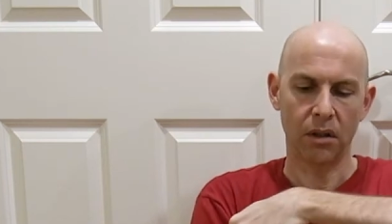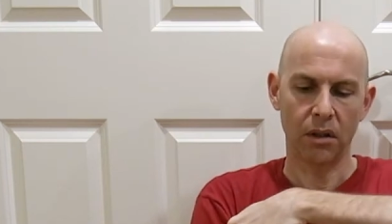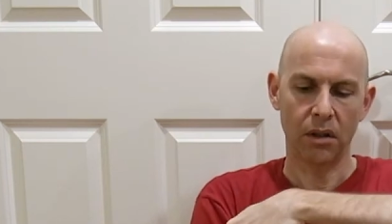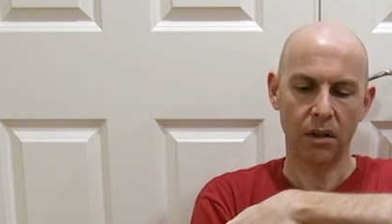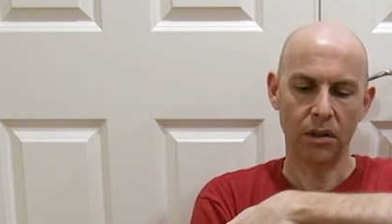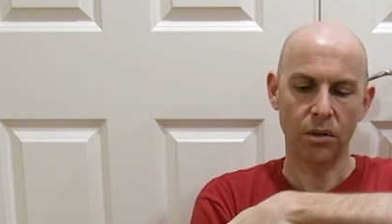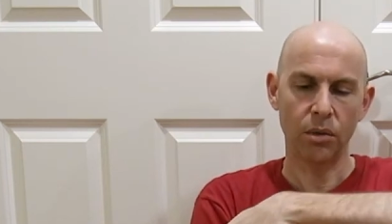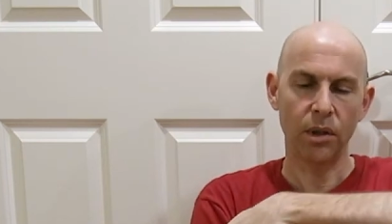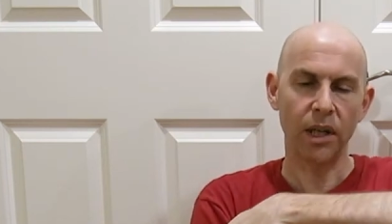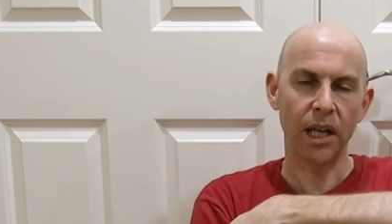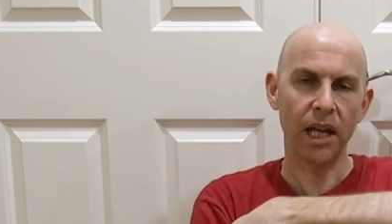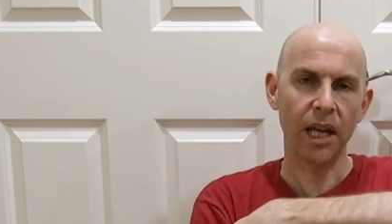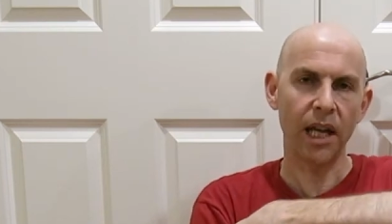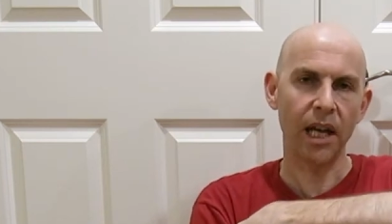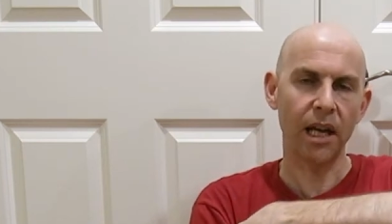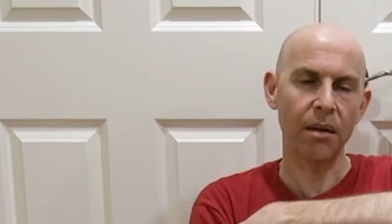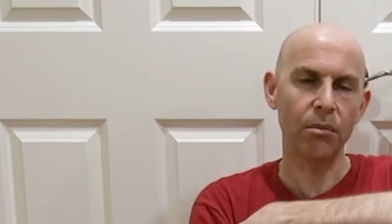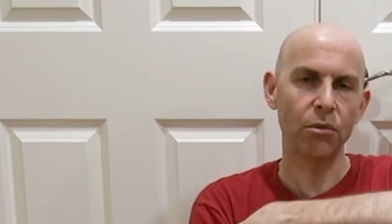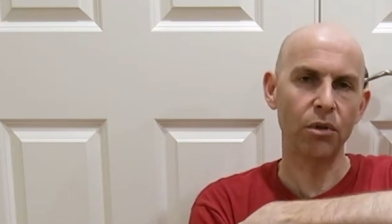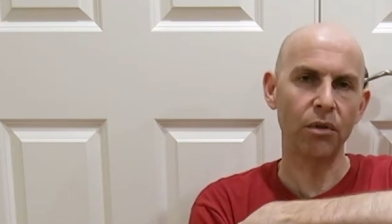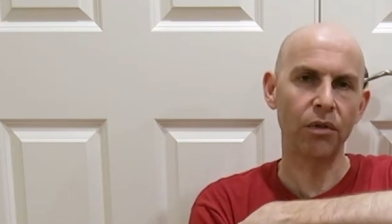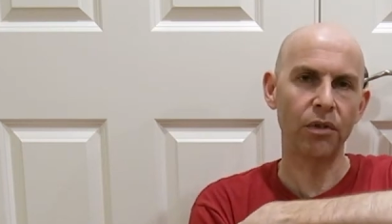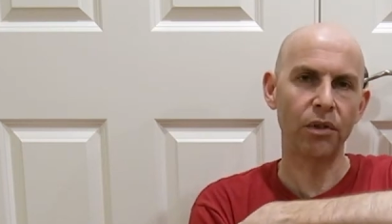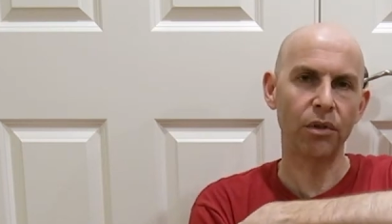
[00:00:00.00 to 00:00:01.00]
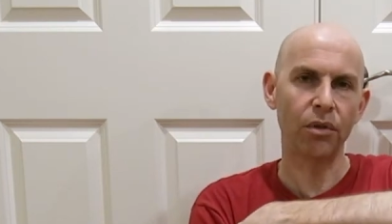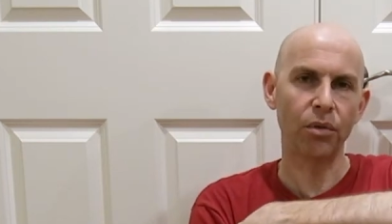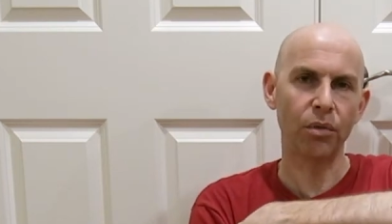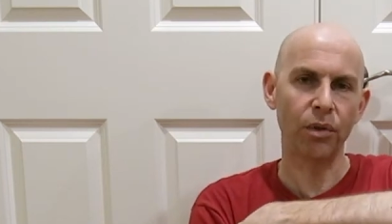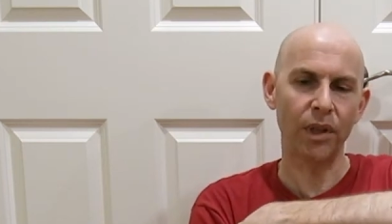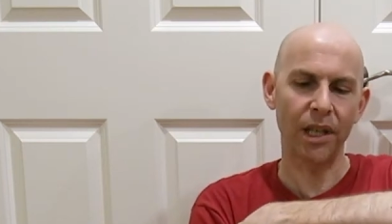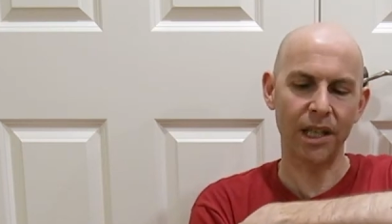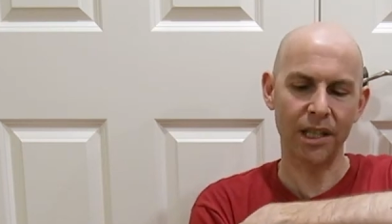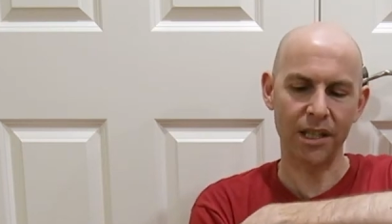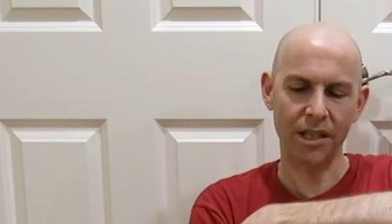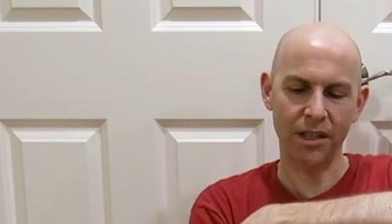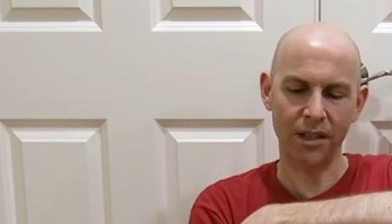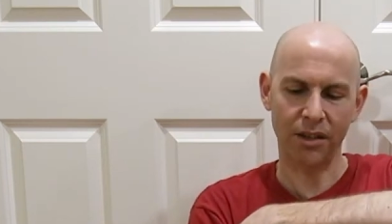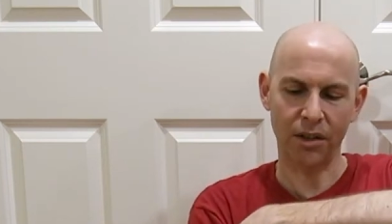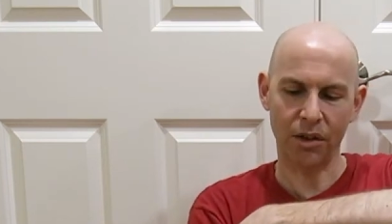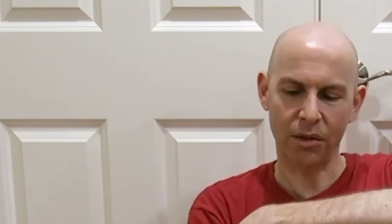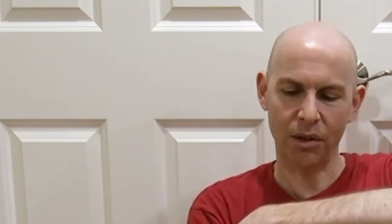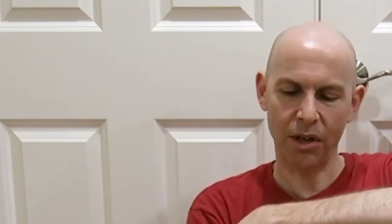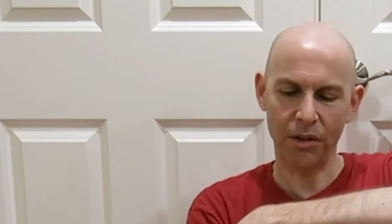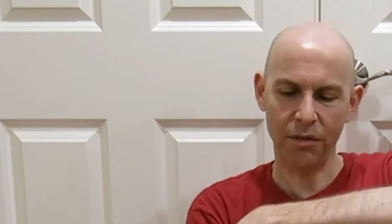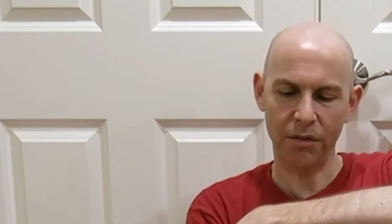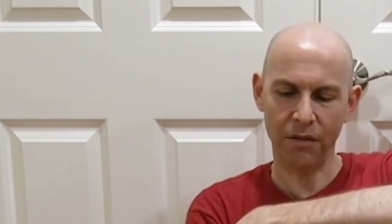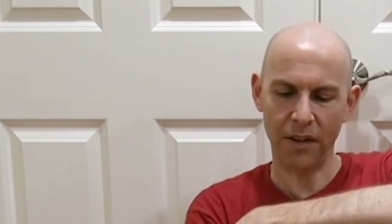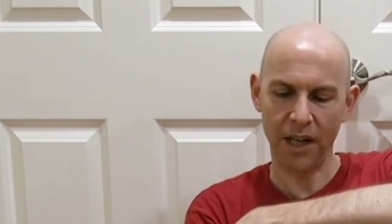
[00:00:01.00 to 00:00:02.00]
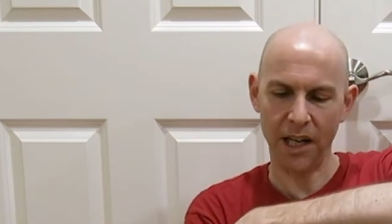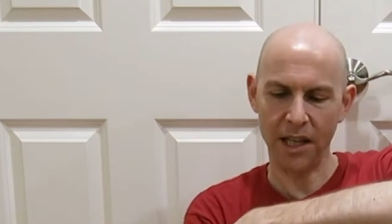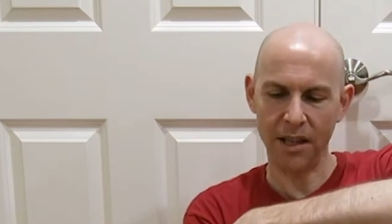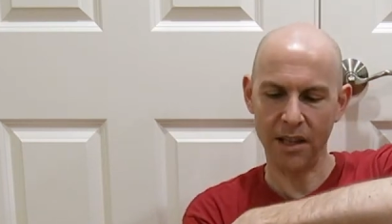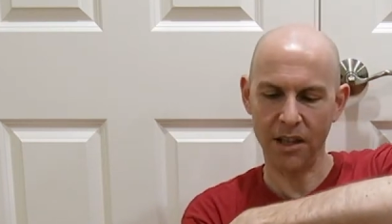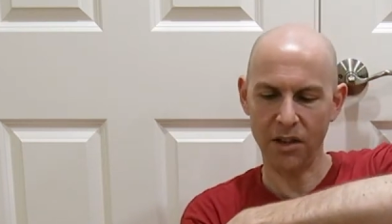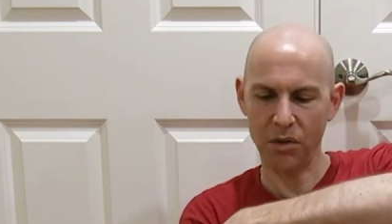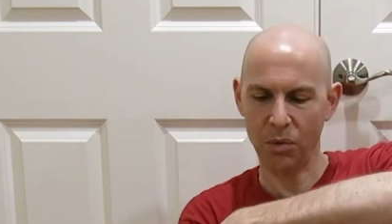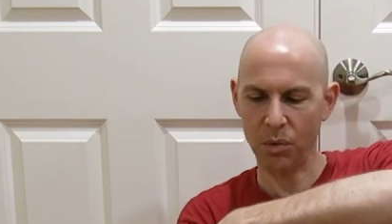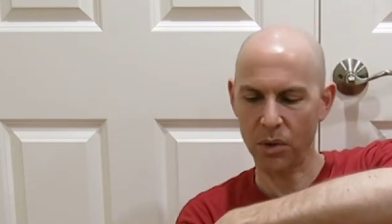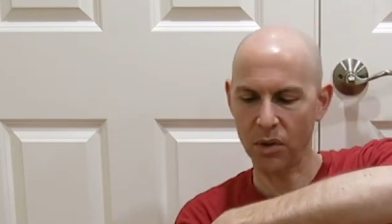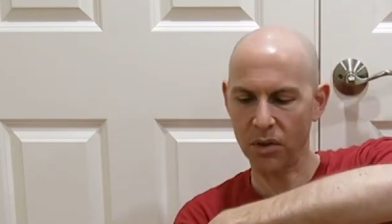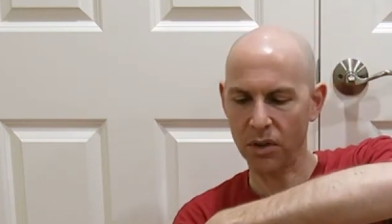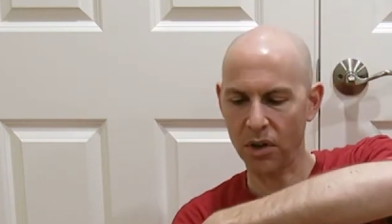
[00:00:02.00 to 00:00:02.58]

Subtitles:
You can move the wrist, although I find this one's